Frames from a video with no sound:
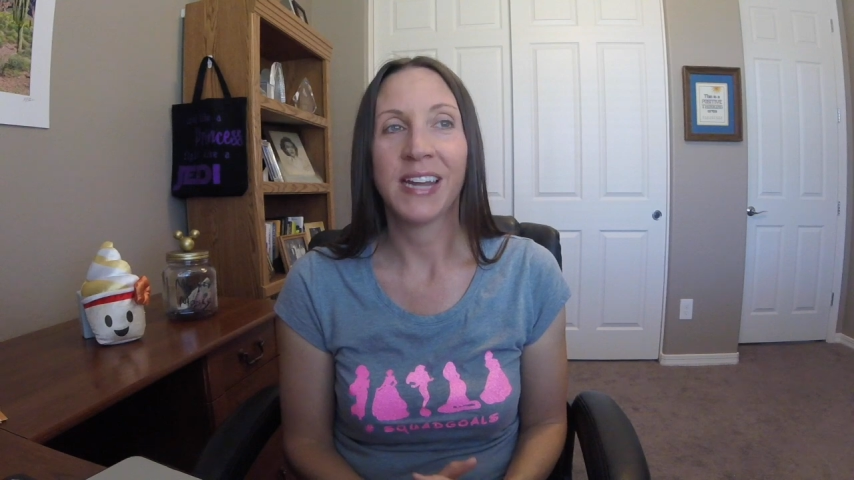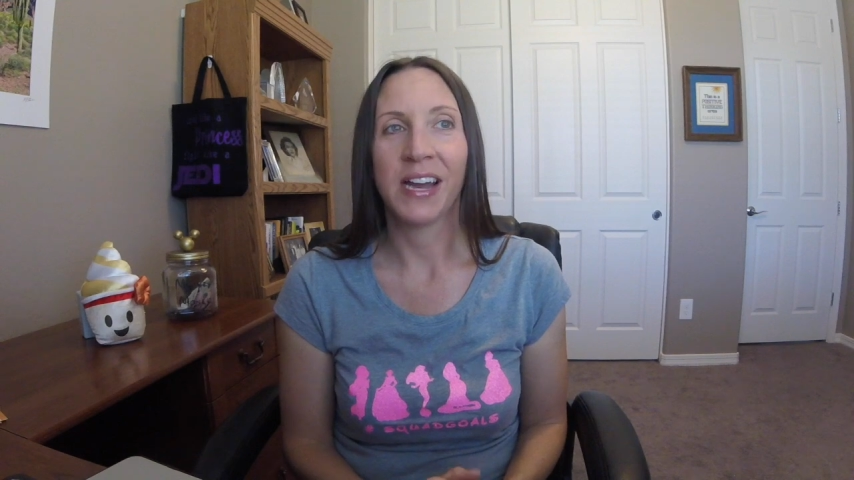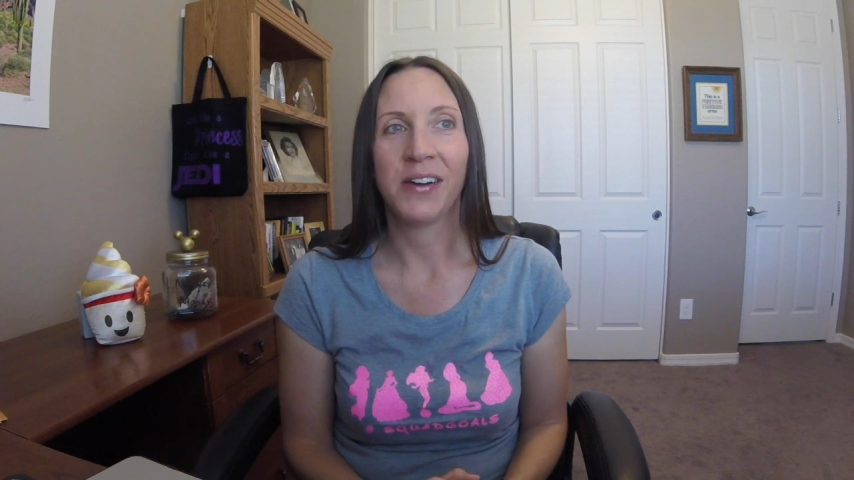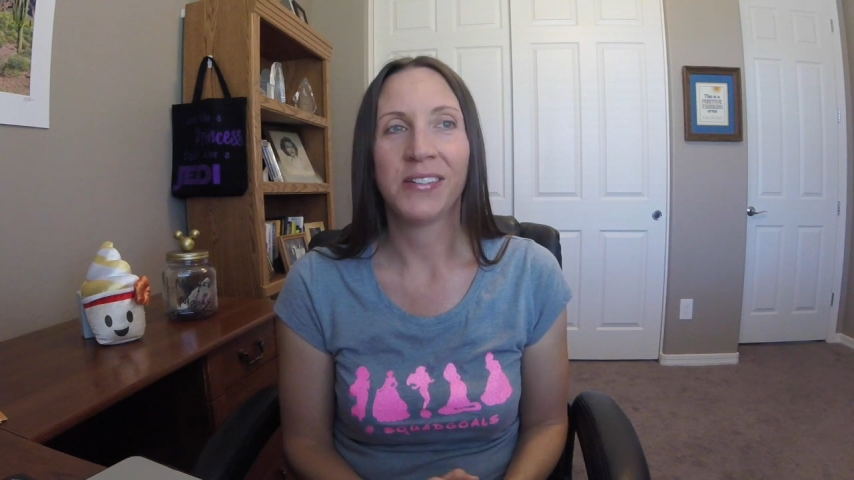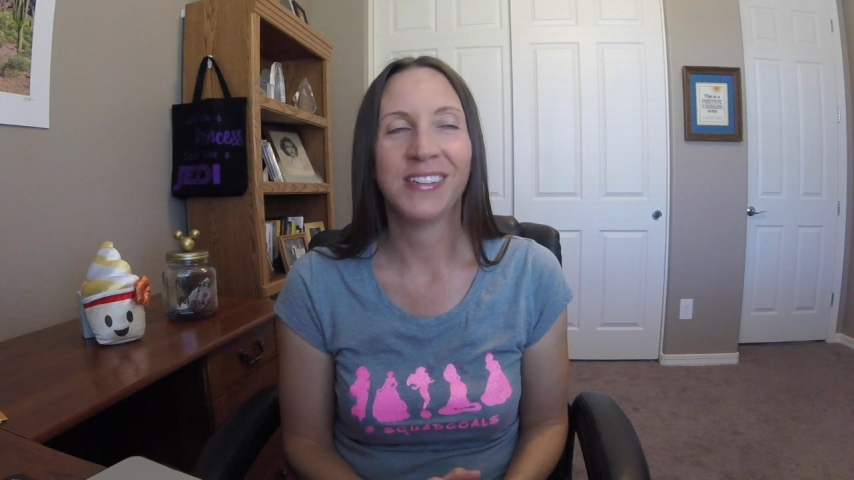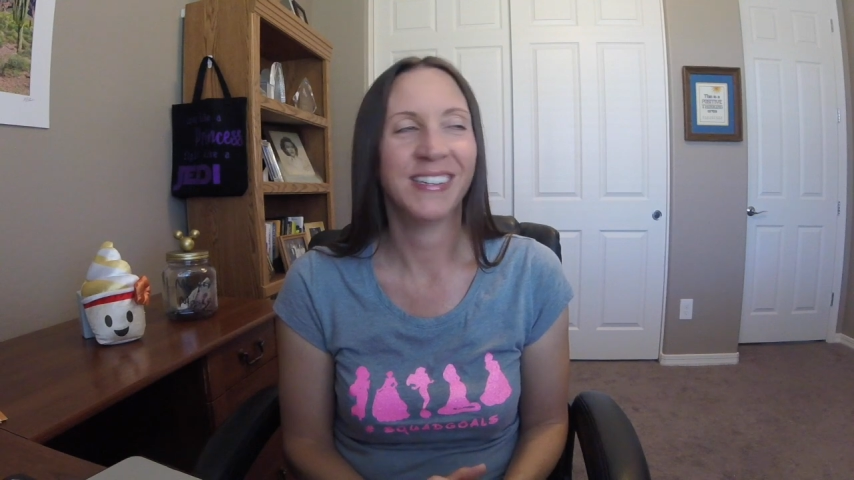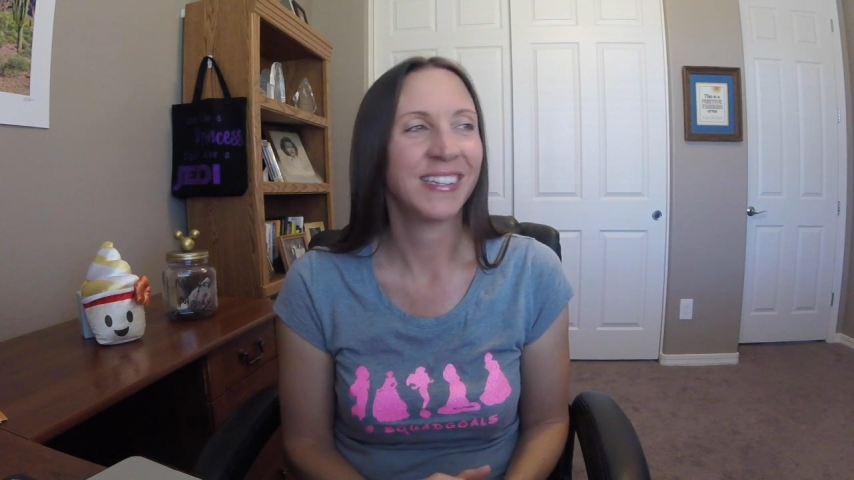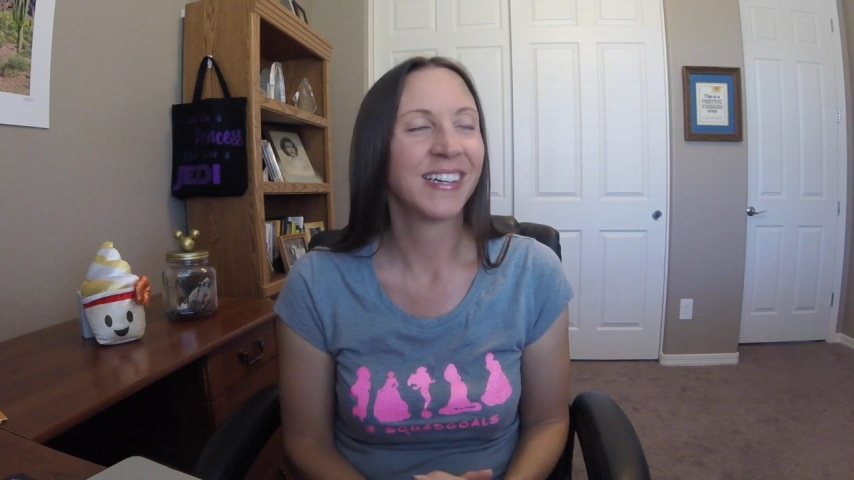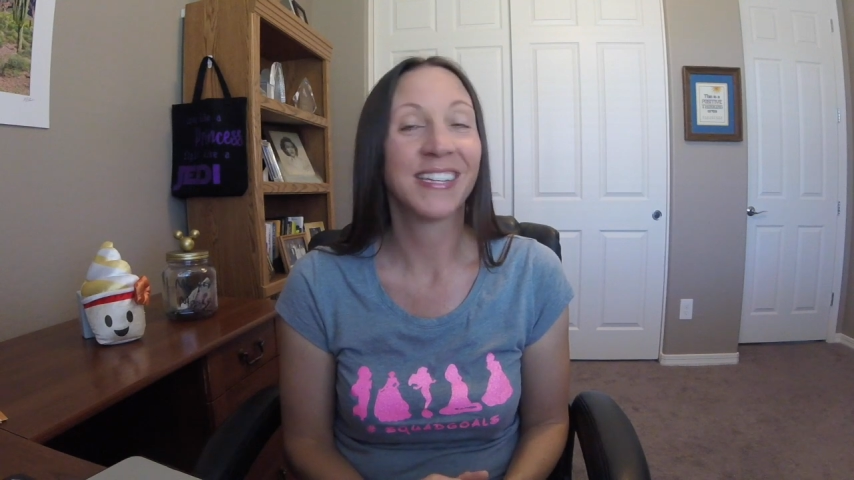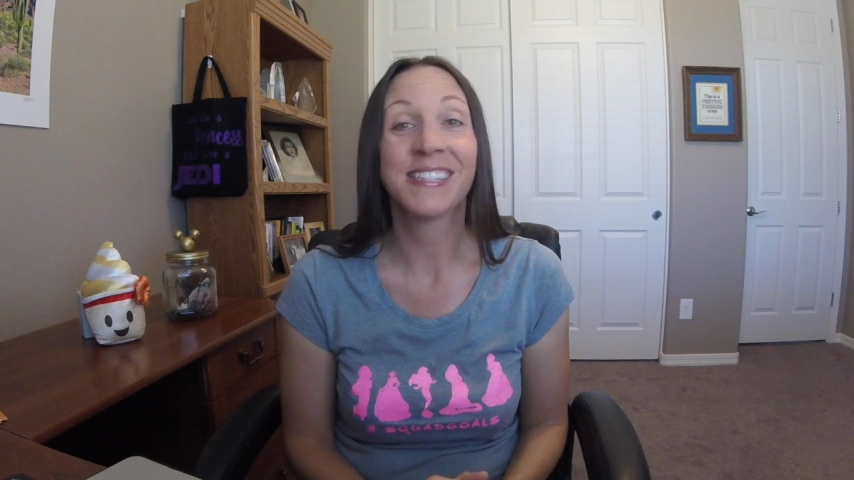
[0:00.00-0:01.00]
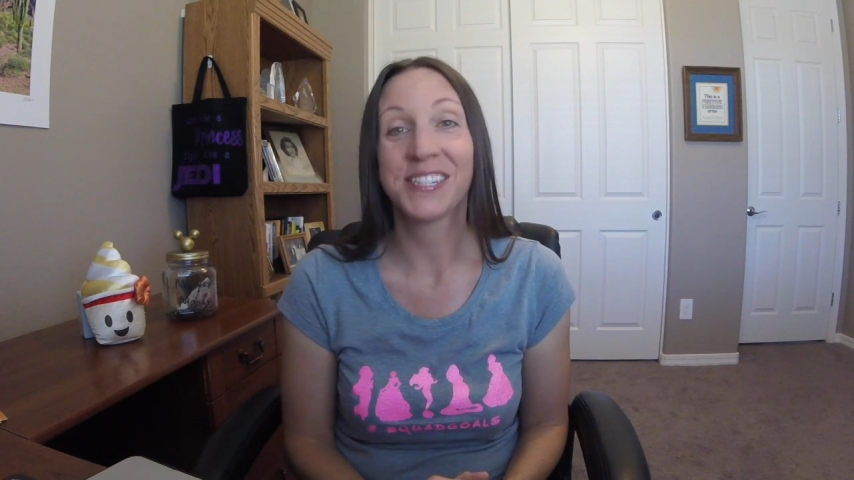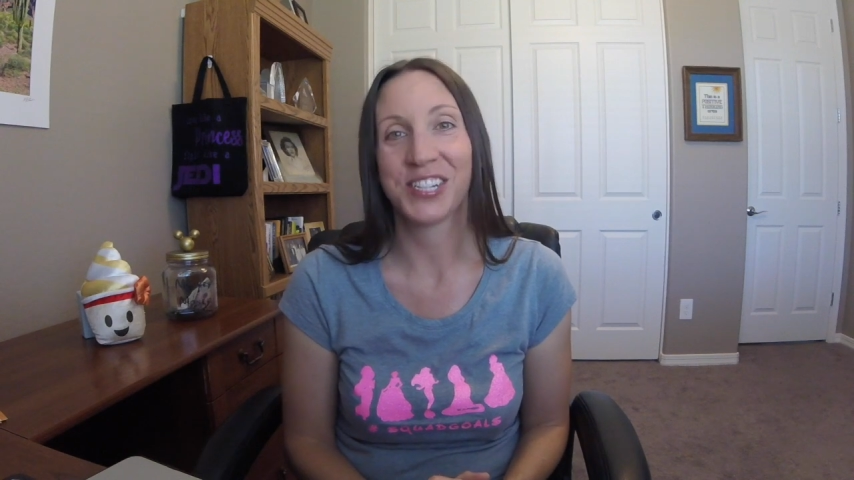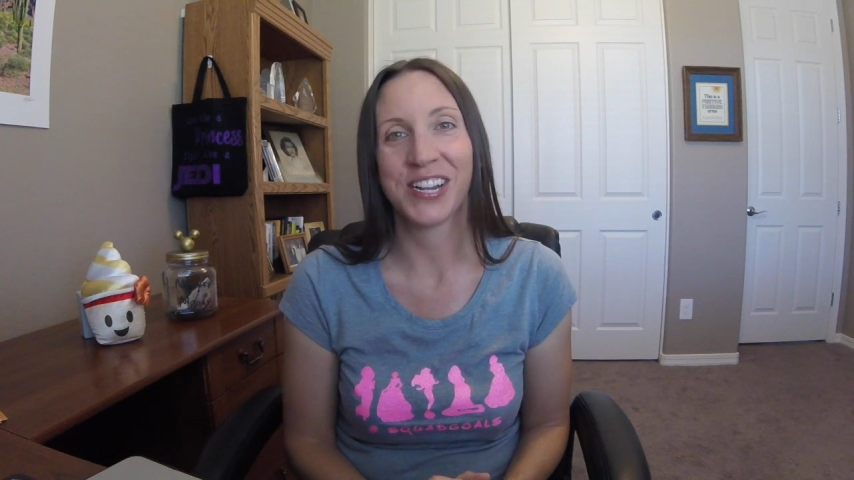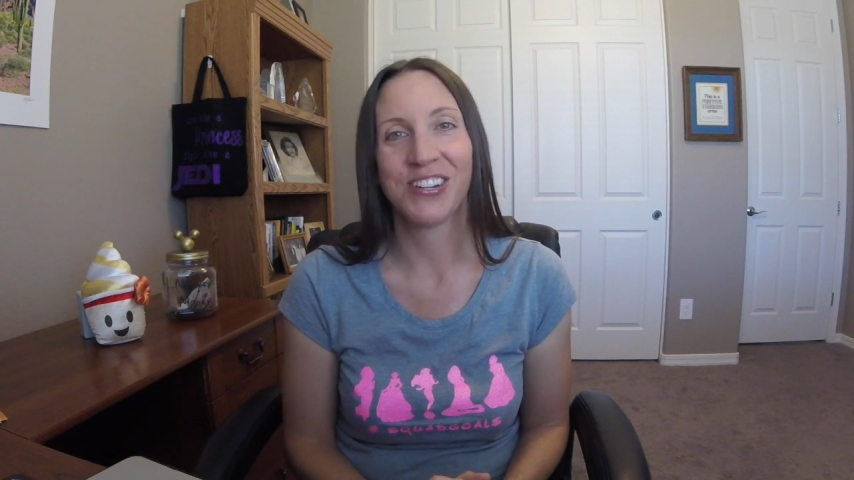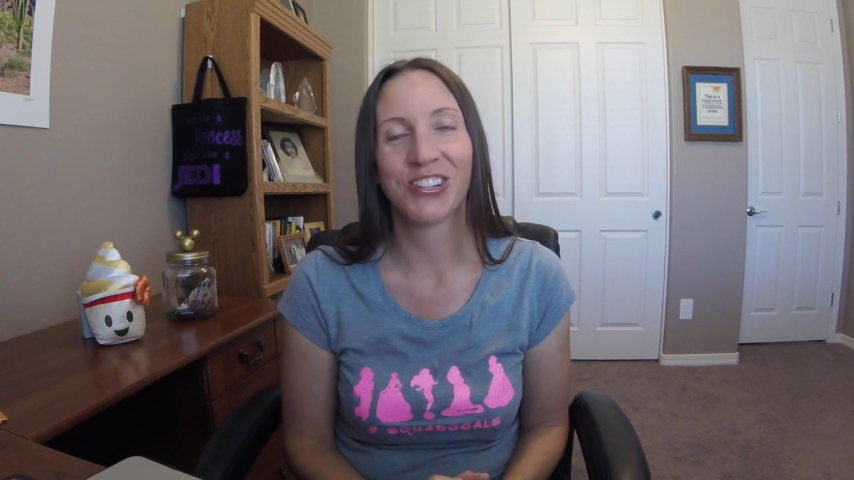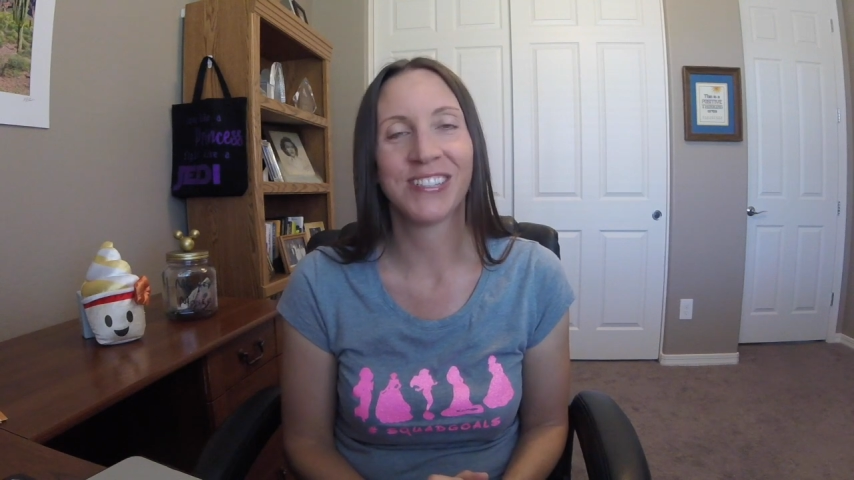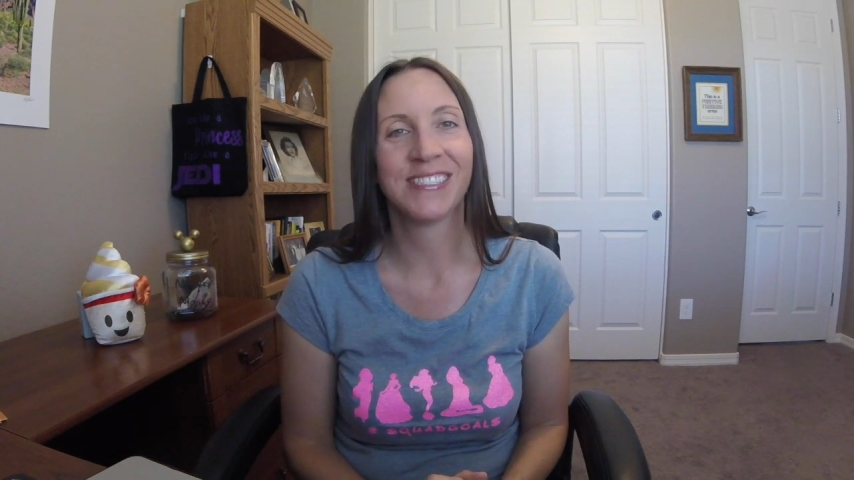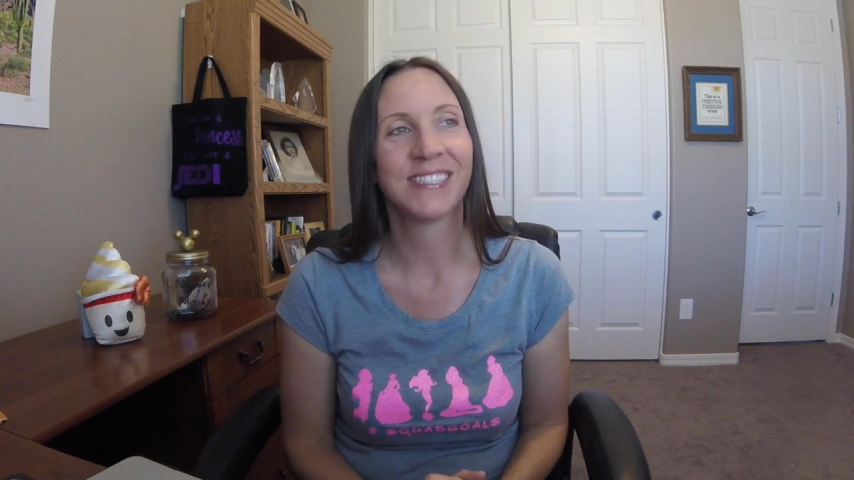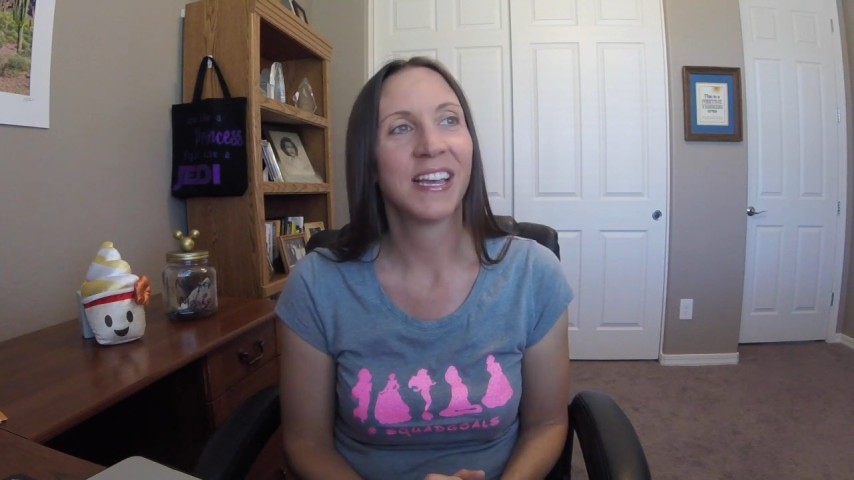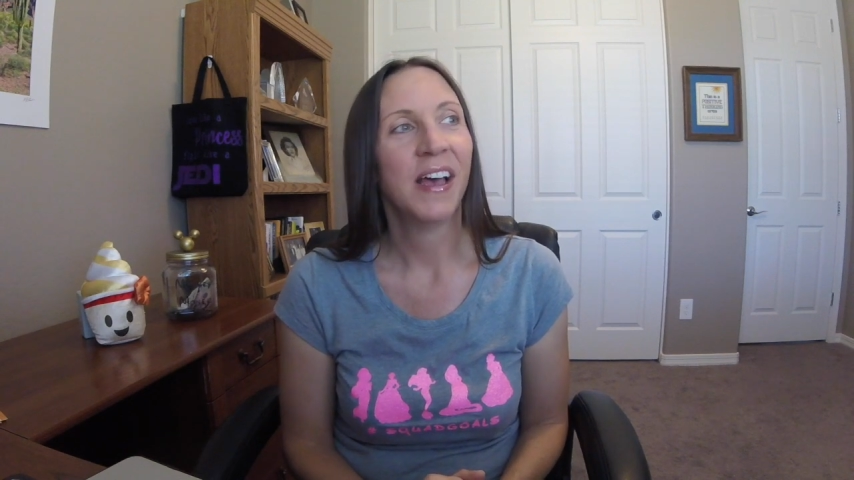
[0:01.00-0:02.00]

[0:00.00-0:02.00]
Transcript: now, because it changes,